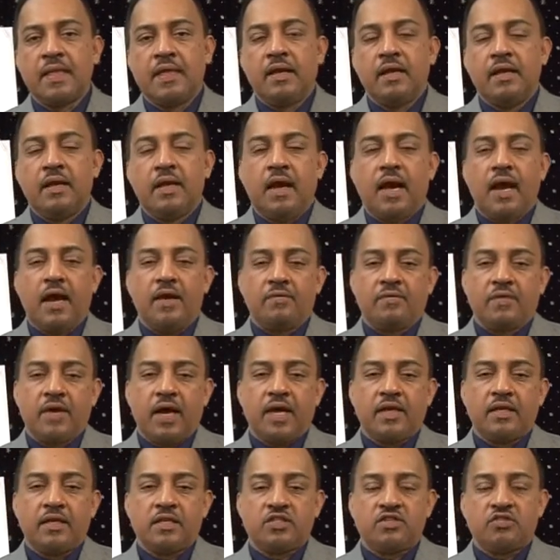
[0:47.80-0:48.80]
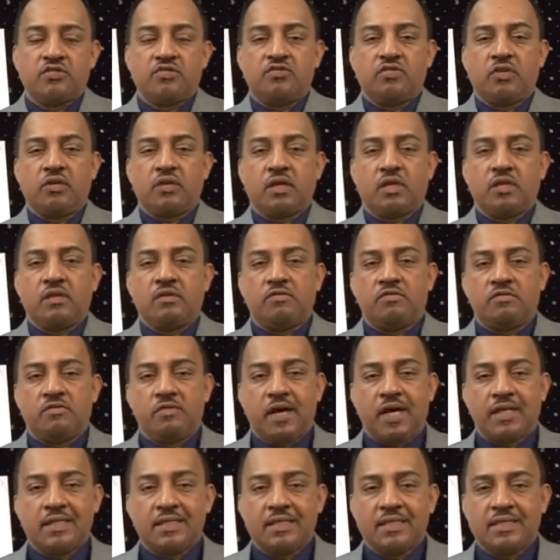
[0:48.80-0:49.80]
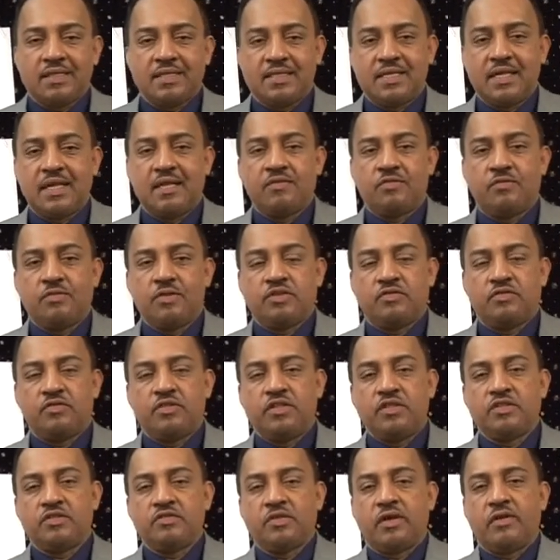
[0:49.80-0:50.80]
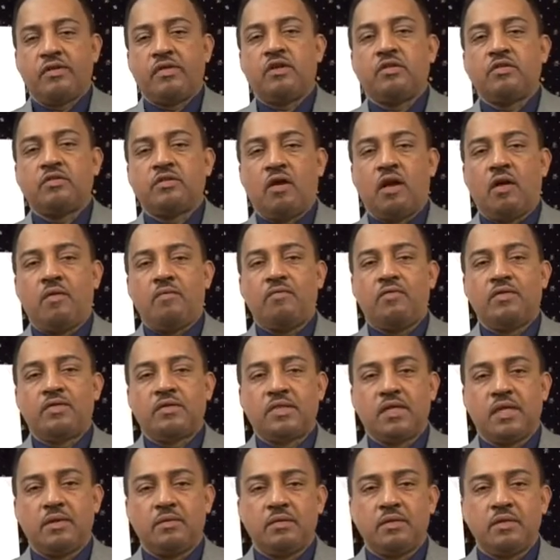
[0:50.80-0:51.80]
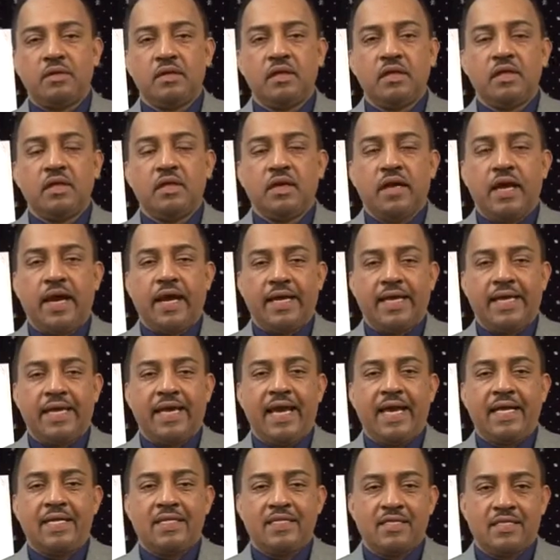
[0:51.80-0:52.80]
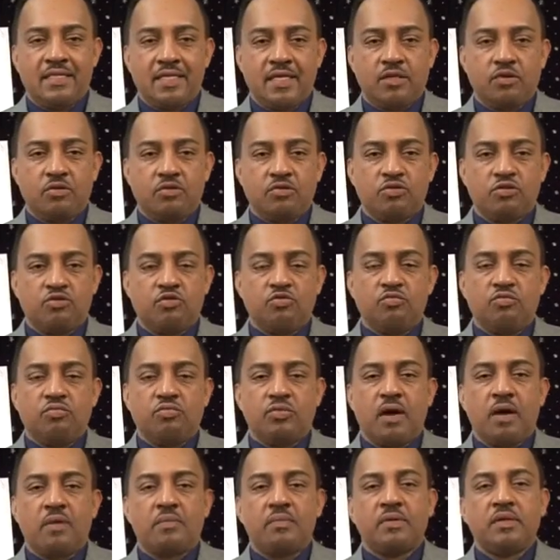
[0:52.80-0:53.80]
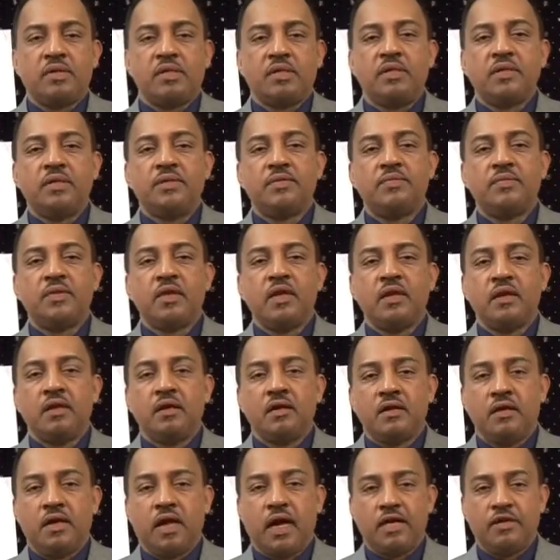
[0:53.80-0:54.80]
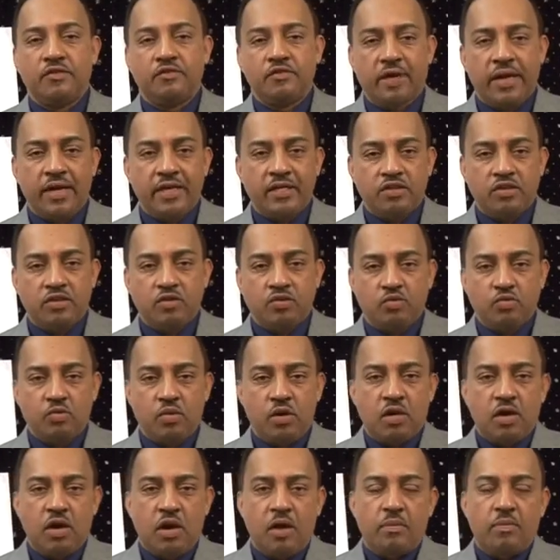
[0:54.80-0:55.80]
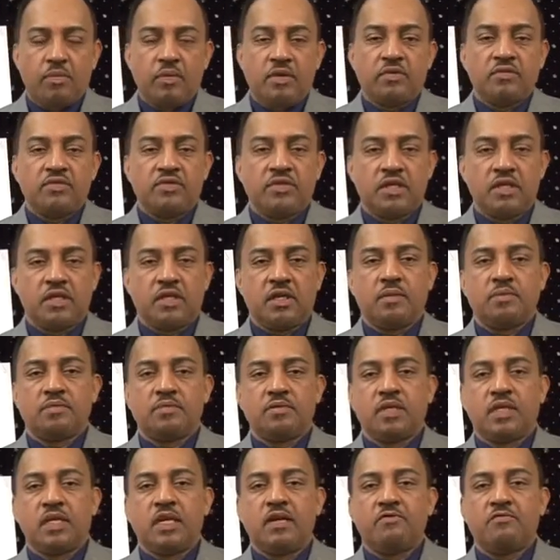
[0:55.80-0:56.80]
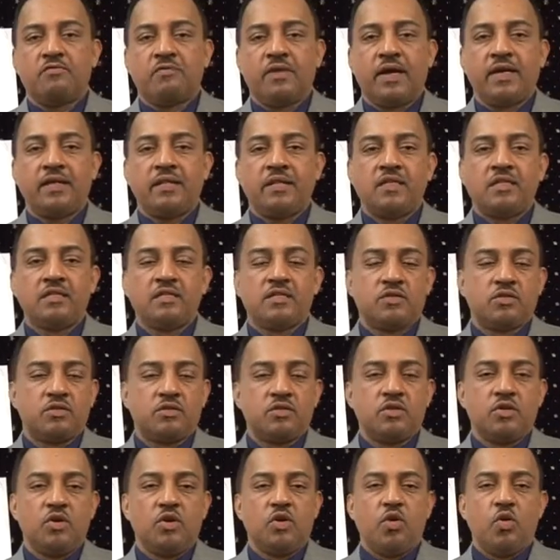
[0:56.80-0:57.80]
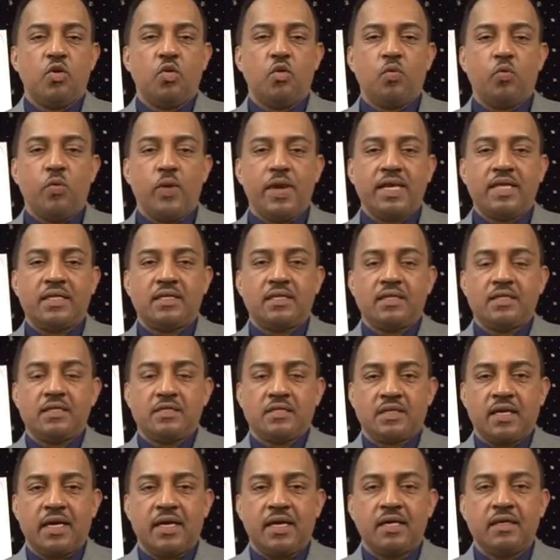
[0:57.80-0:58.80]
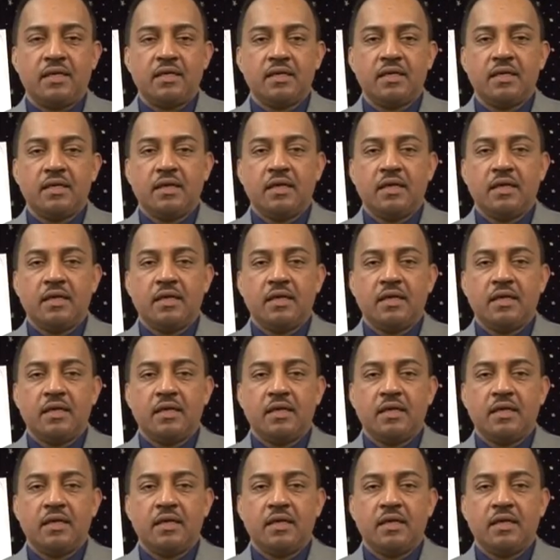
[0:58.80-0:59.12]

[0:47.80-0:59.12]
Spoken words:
I've got this trunk of fat itself which feels very uncomfortable. I can't sit or stoop properly. I tried to do a couple of sit-ups and I find this weight inside.